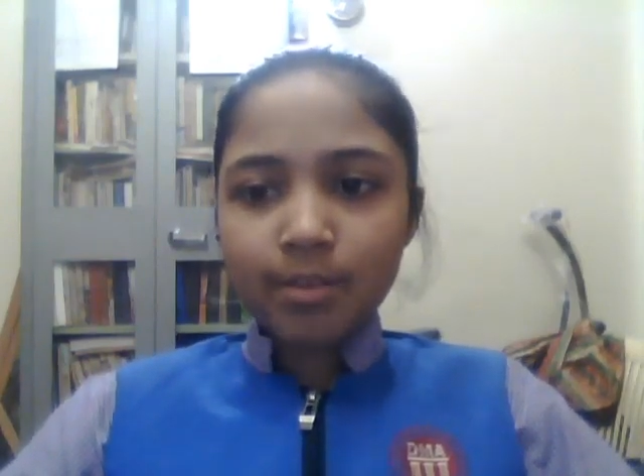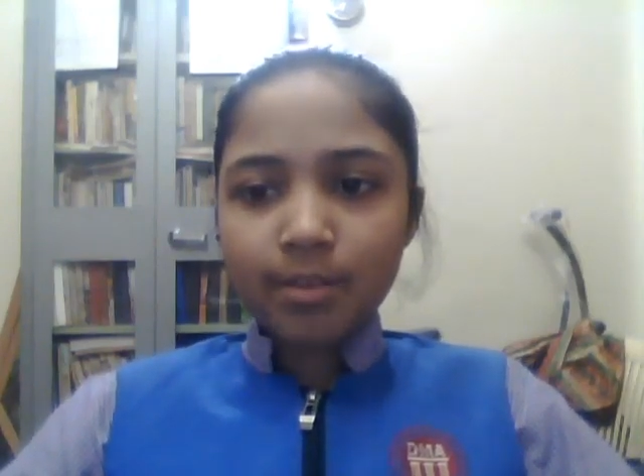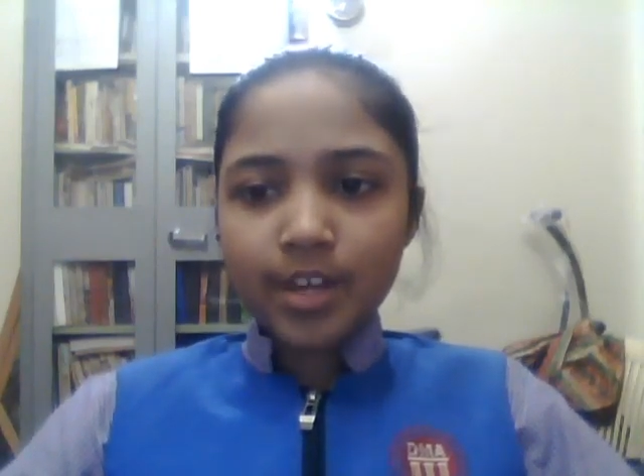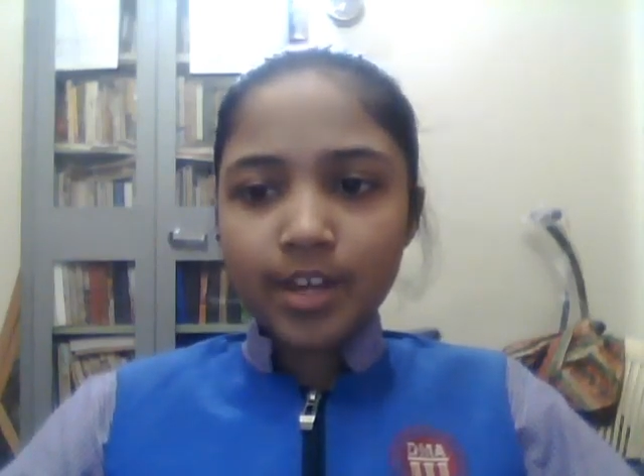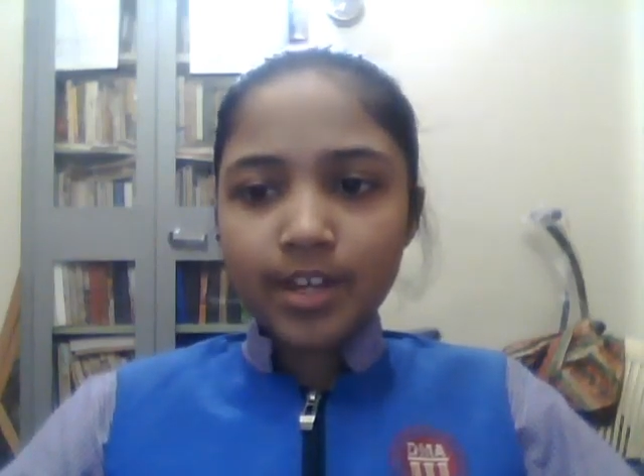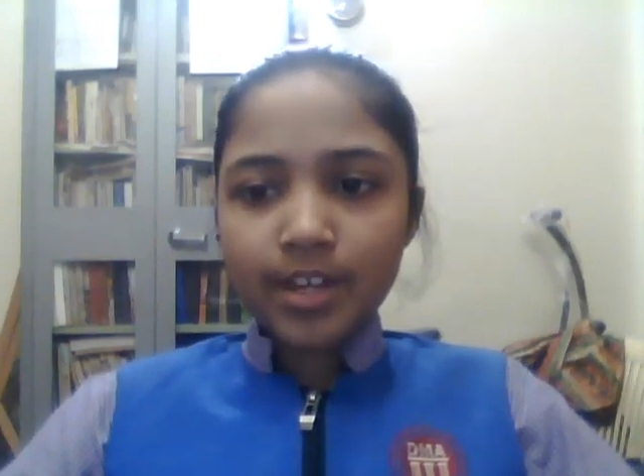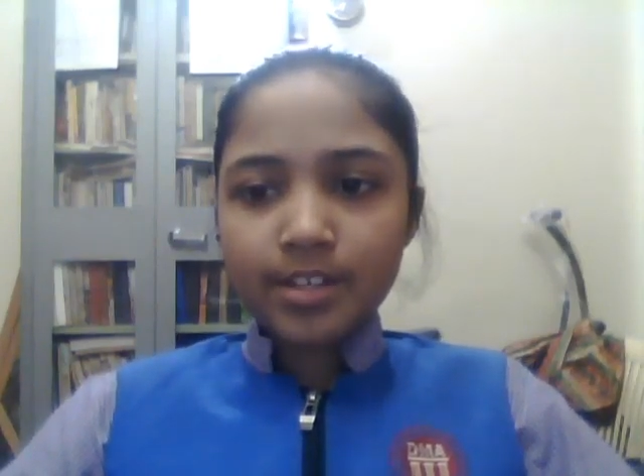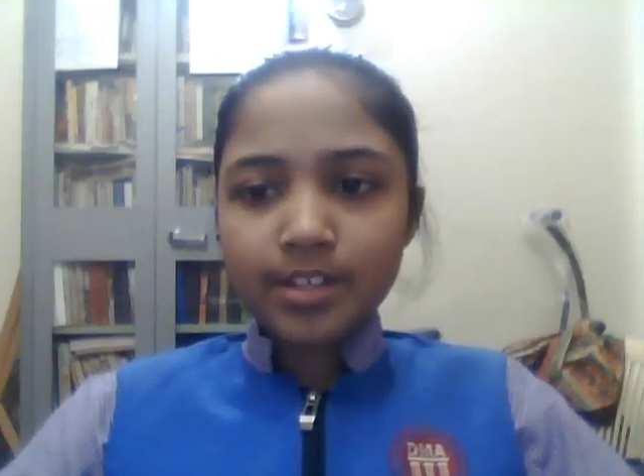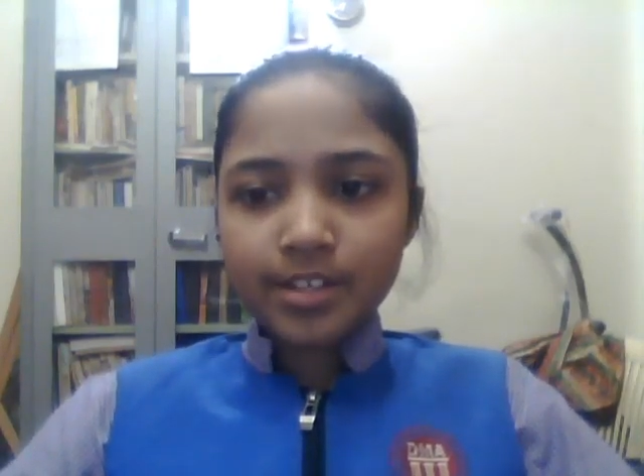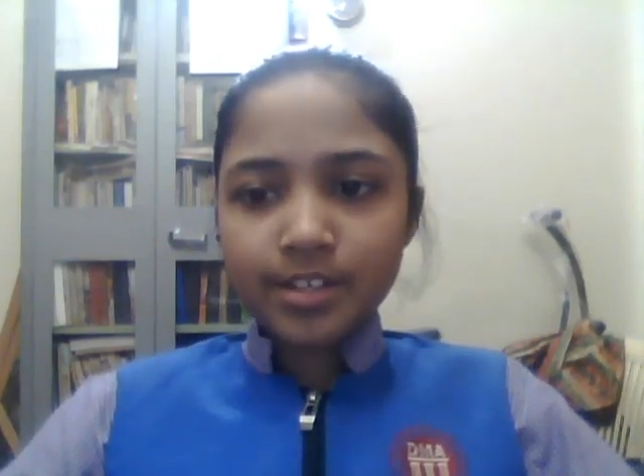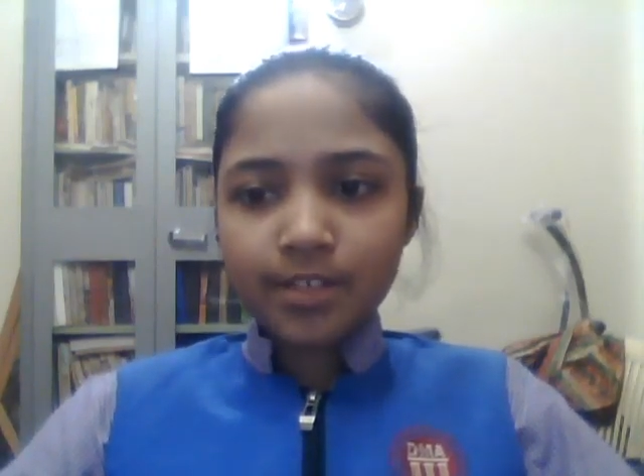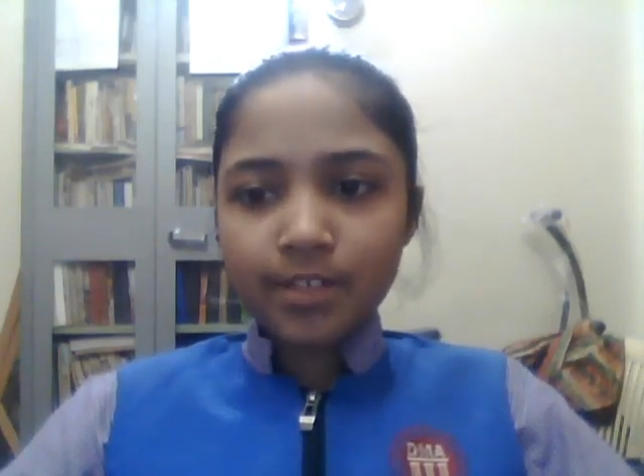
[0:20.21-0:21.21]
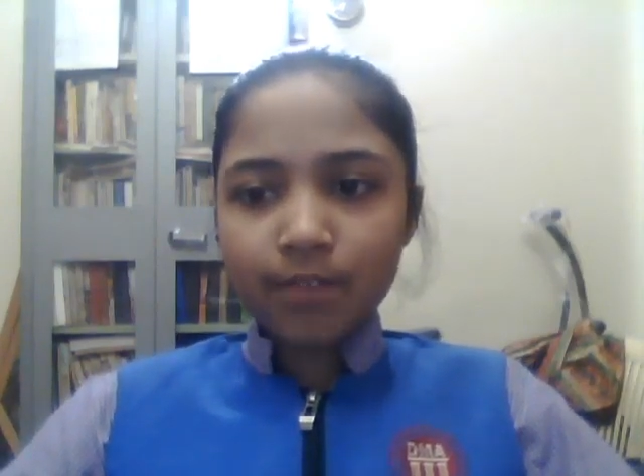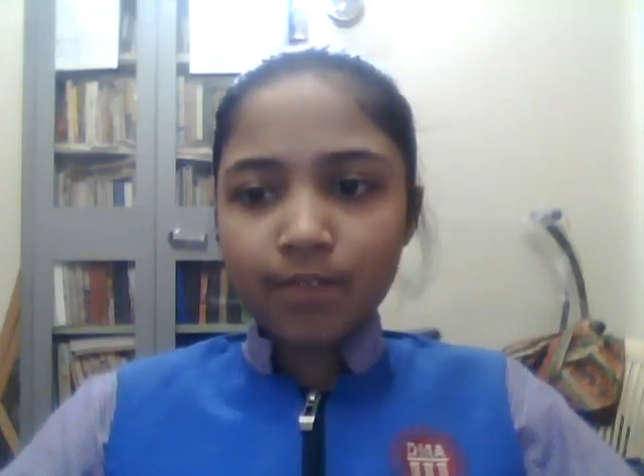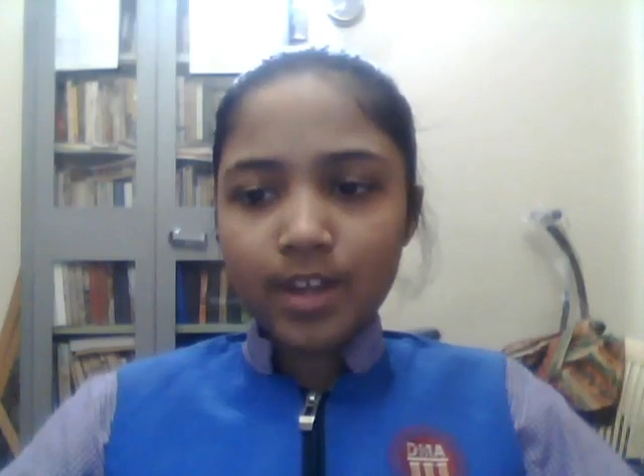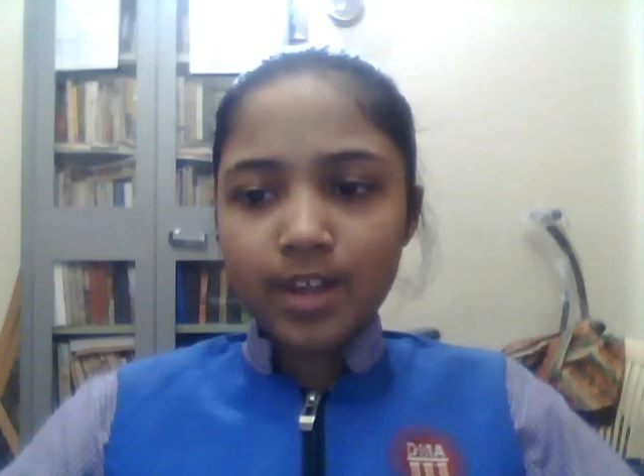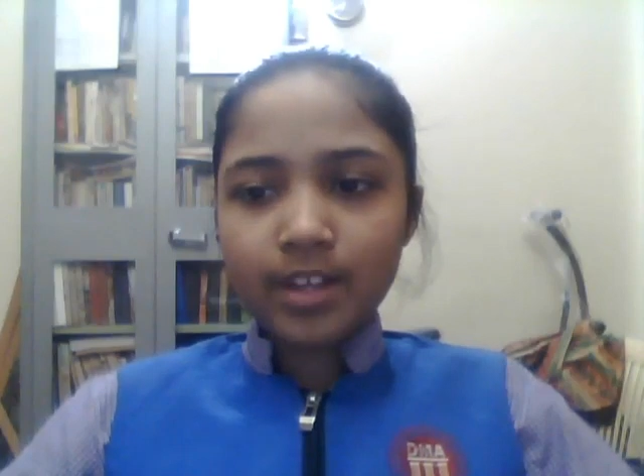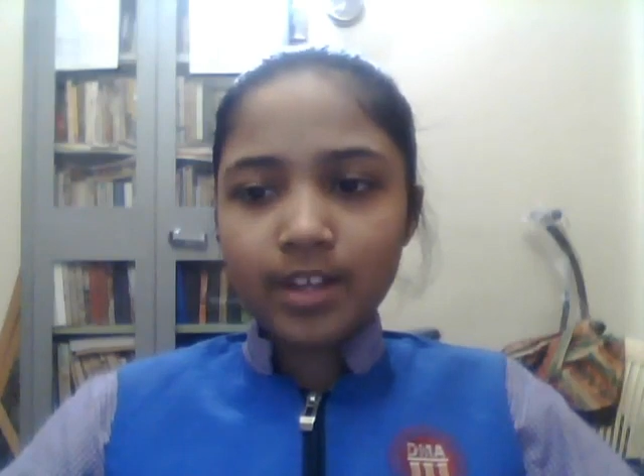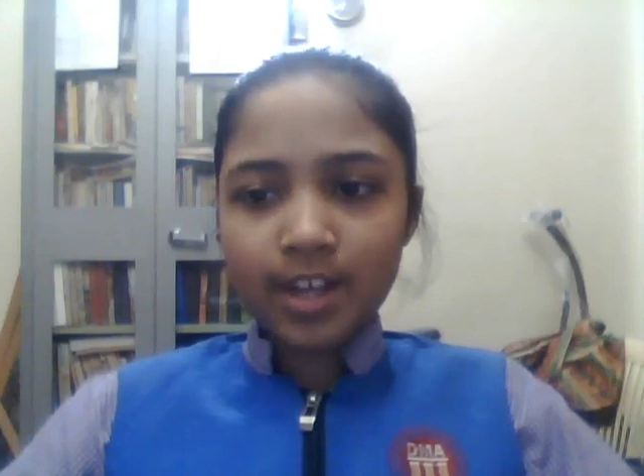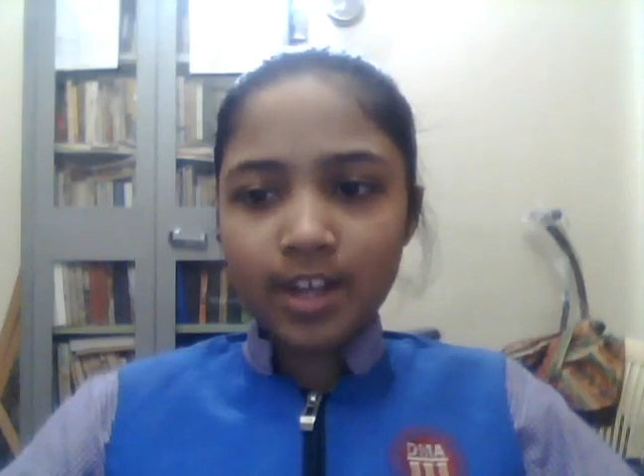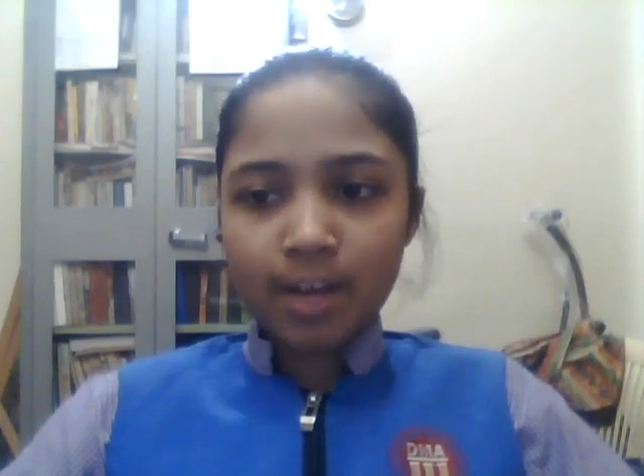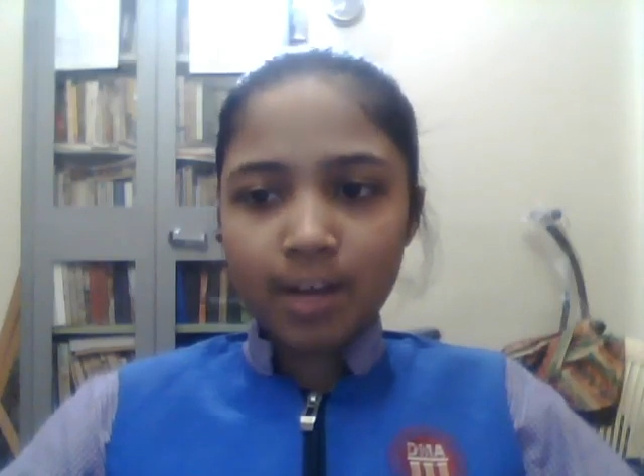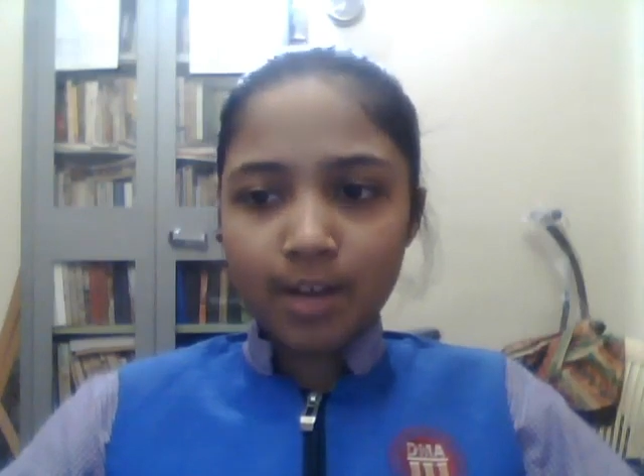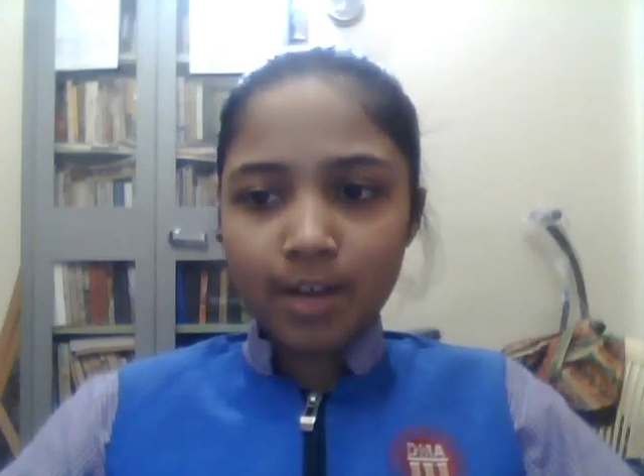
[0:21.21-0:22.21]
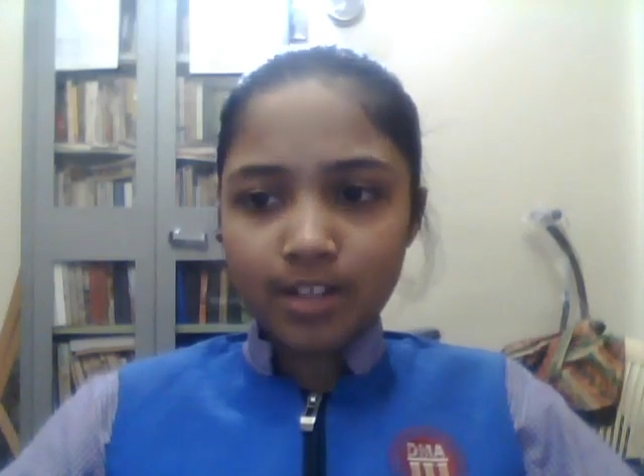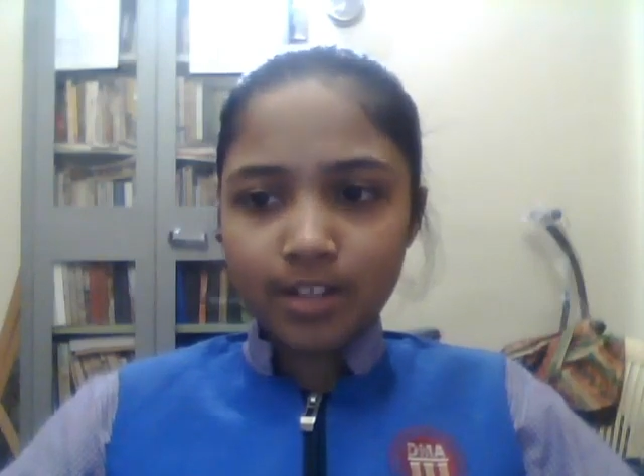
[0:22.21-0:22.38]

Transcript: 1861 in Allahabad.